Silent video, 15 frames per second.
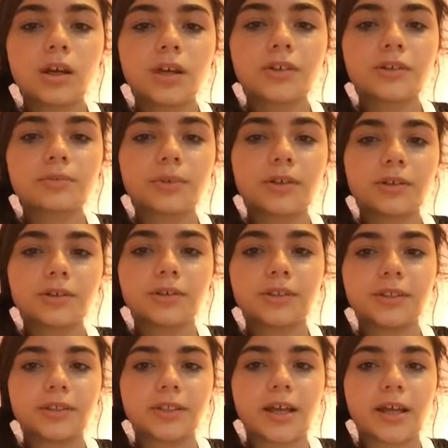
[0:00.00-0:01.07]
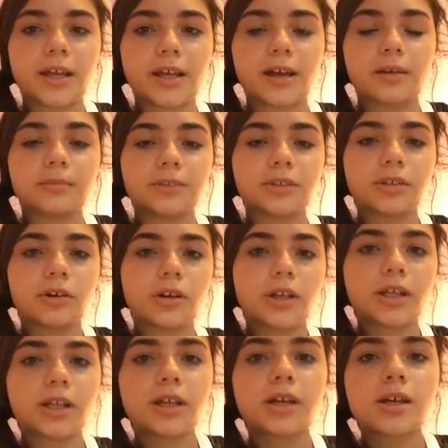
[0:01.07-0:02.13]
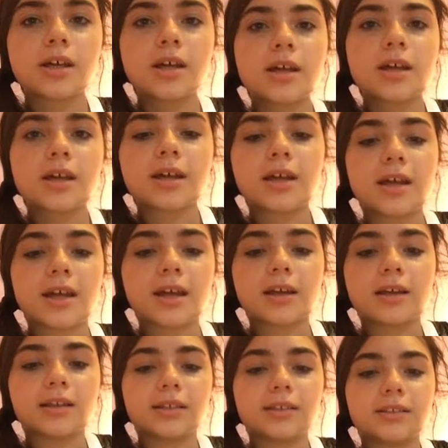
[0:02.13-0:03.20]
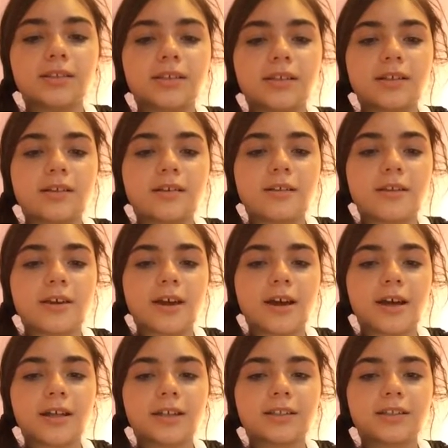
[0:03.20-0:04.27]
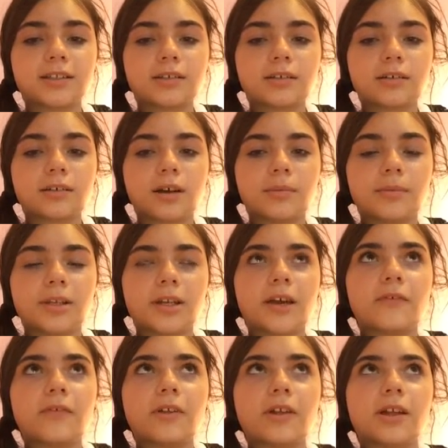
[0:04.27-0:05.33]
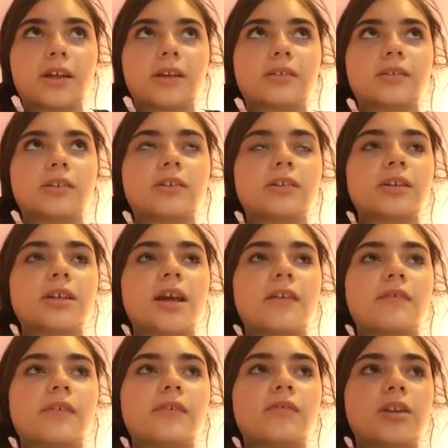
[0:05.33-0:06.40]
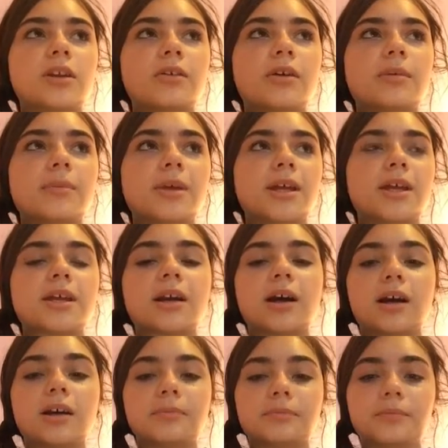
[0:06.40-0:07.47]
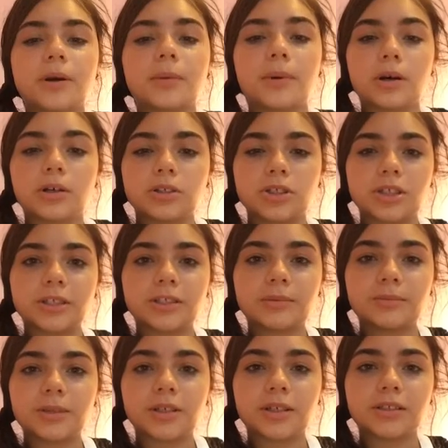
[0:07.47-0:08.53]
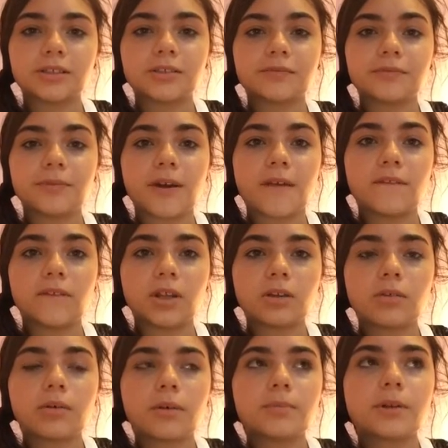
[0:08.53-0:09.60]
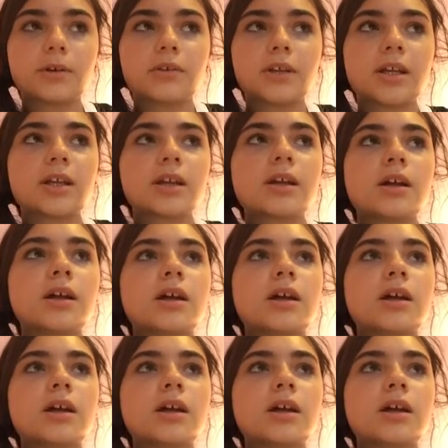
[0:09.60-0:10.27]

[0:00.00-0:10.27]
I just wanted to say I'm sorry, and that I mean, I feel like literally every video I make, I'm apologizing because of my video uploading